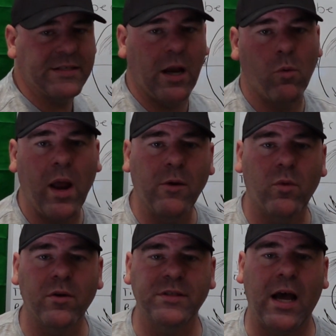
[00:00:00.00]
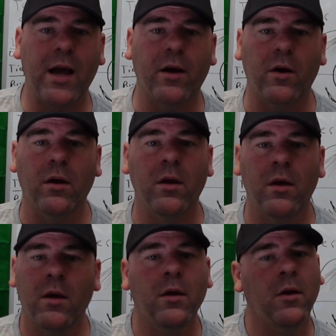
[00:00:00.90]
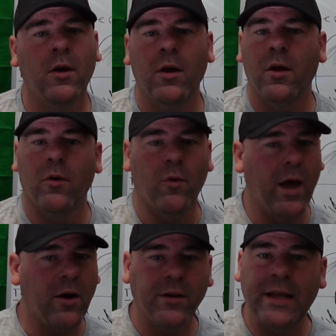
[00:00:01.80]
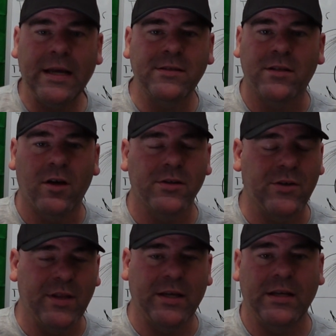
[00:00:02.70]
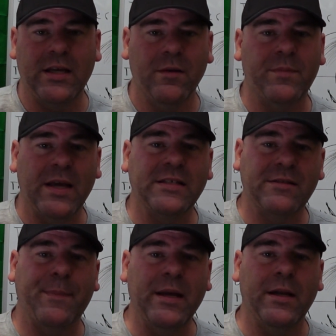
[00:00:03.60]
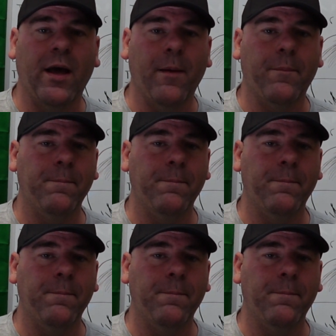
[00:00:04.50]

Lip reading: that right rear tire right on the edge there so they can keep that speed up.